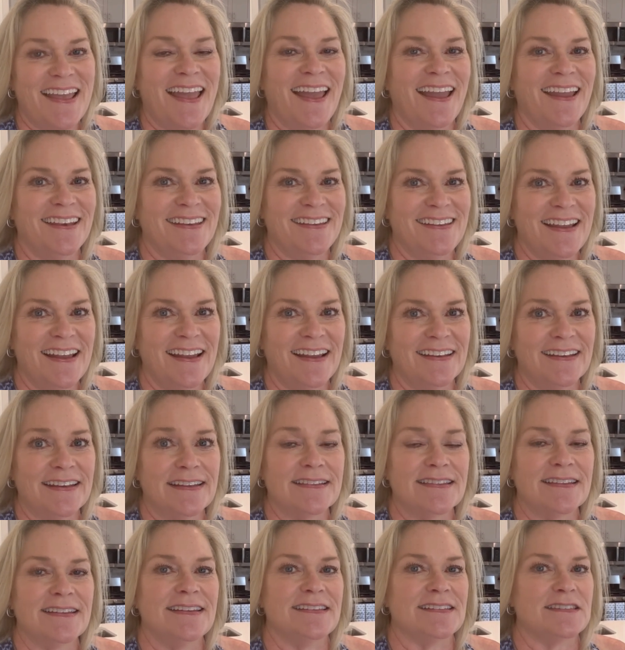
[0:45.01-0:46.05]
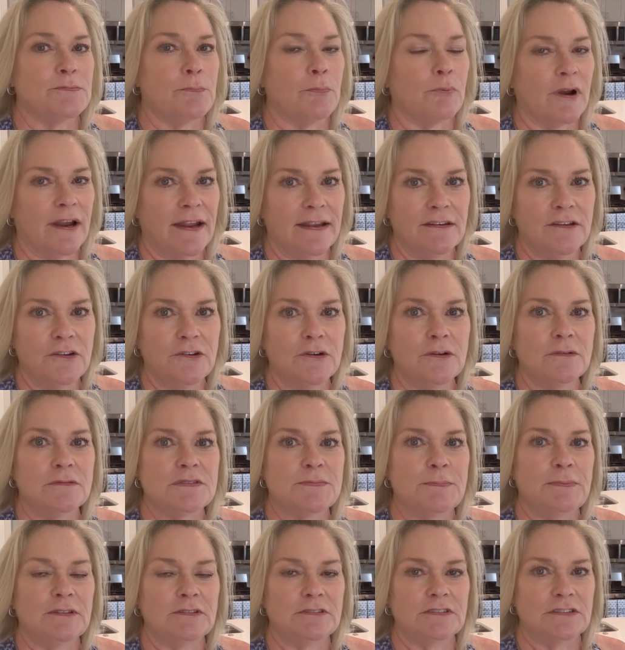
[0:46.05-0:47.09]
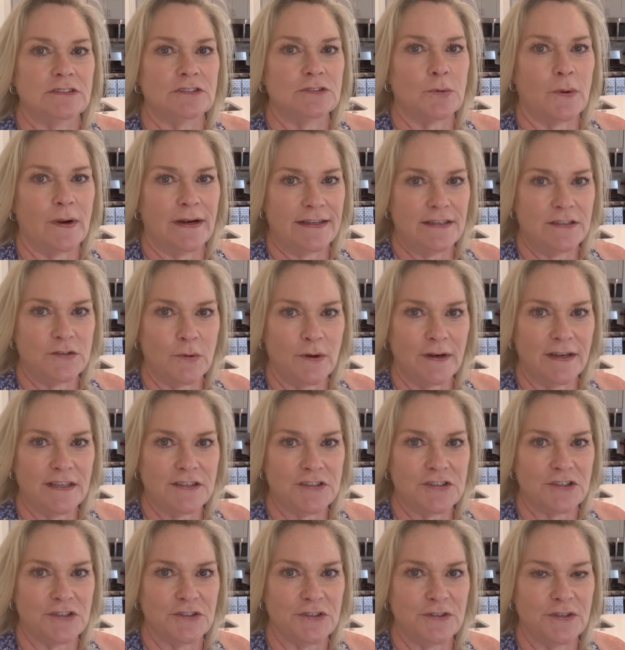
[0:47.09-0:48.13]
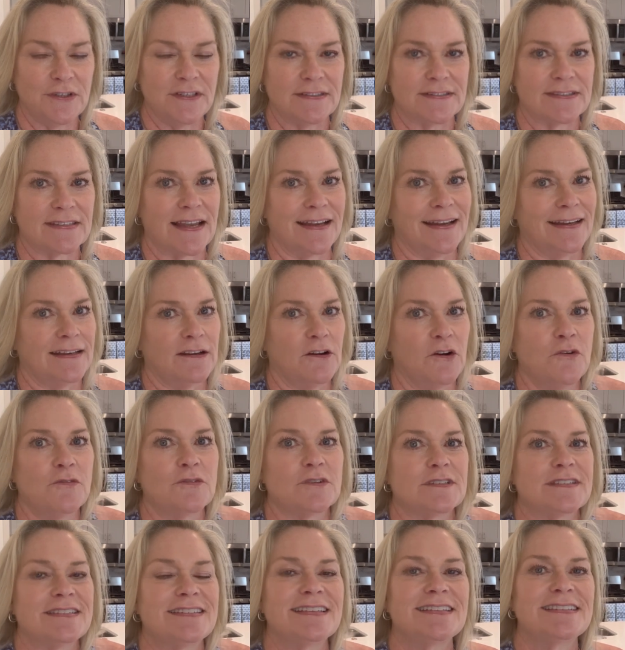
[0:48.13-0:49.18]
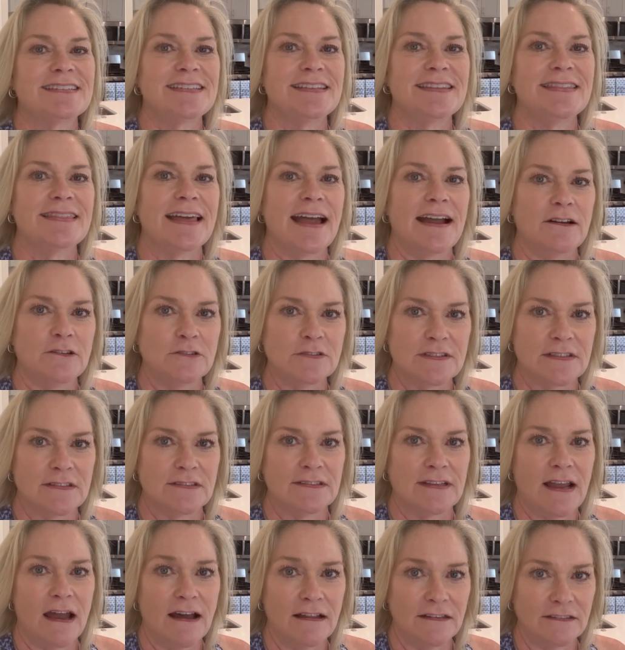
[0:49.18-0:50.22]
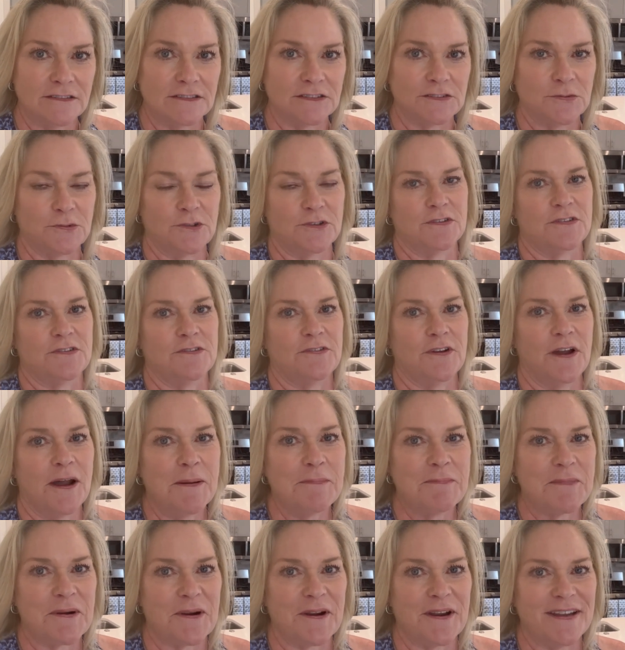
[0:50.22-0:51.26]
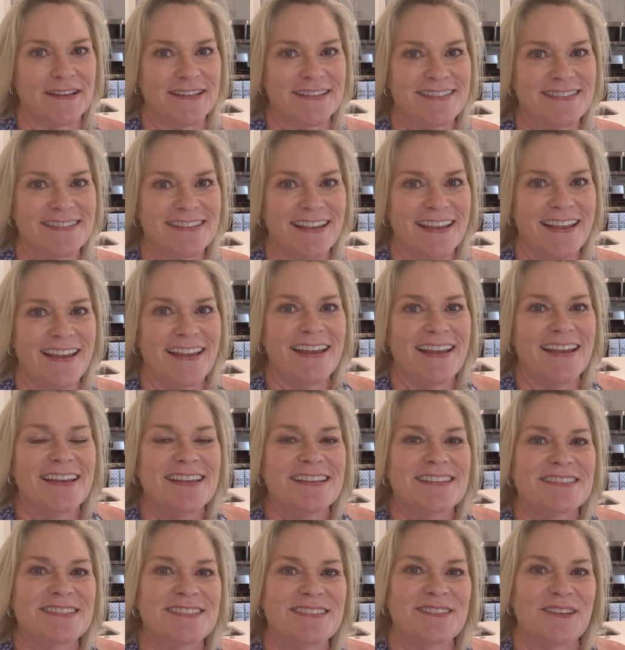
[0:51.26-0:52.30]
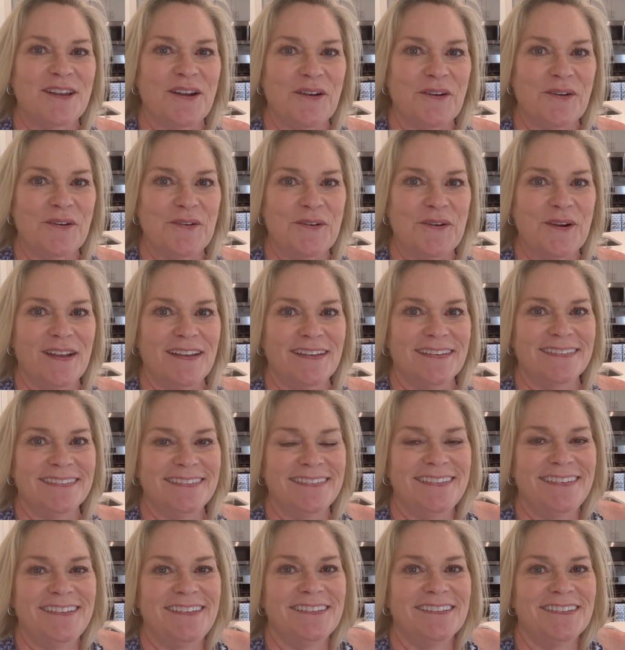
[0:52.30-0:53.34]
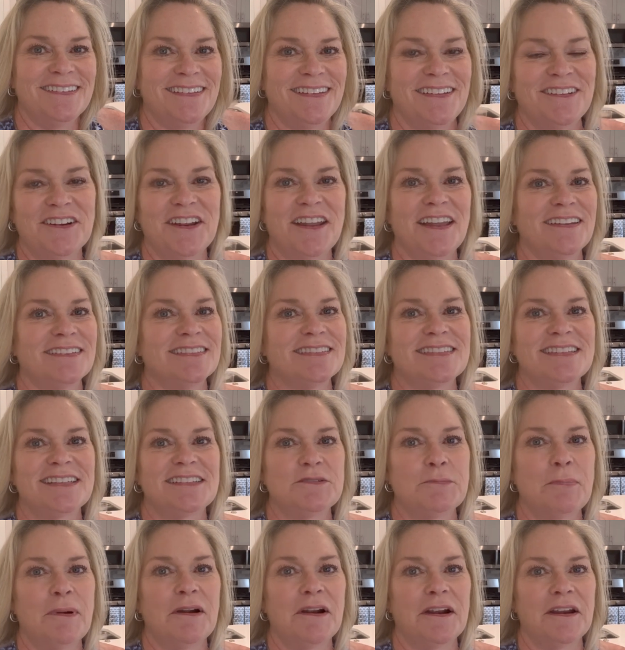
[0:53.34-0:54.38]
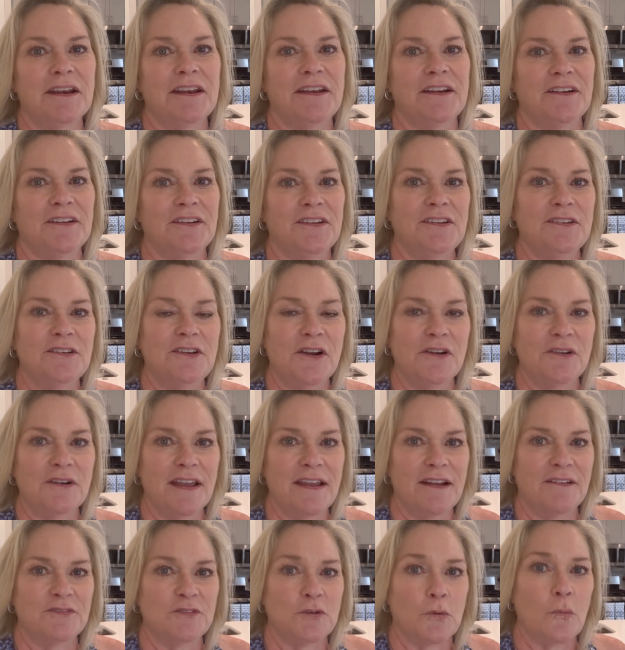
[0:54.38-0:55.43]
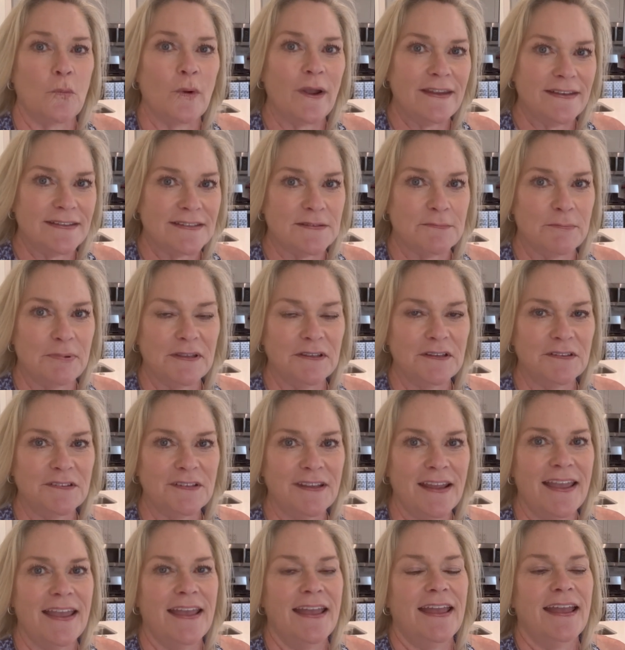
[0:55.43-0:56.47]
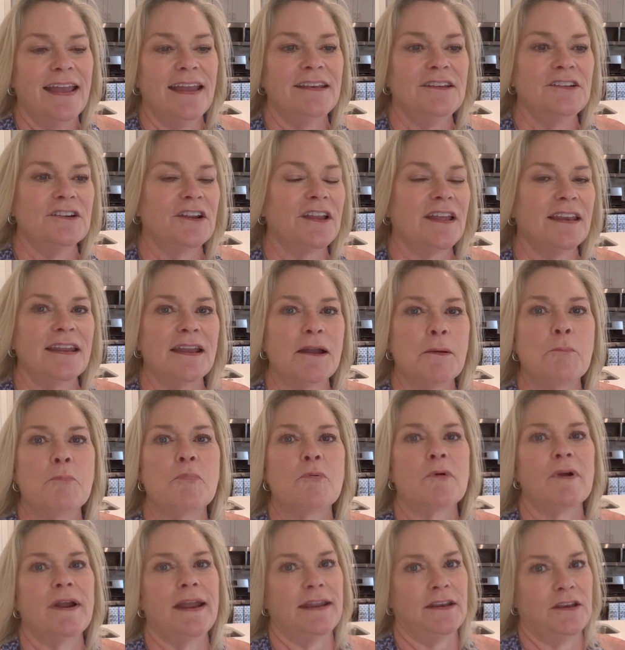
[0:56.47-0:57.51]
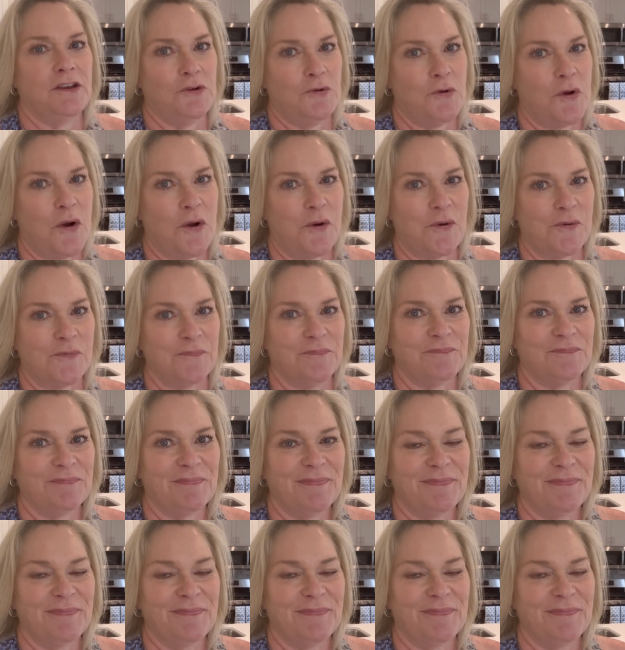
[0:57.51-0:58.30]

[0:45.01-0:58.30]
And yet, it's brand new. It was built in twenty twenty-two. It's got over sixty thousand dollars worth of upgrades. So you're, you're getting such a bargain here. You don't have to wait to build, and you're getting a brand new home.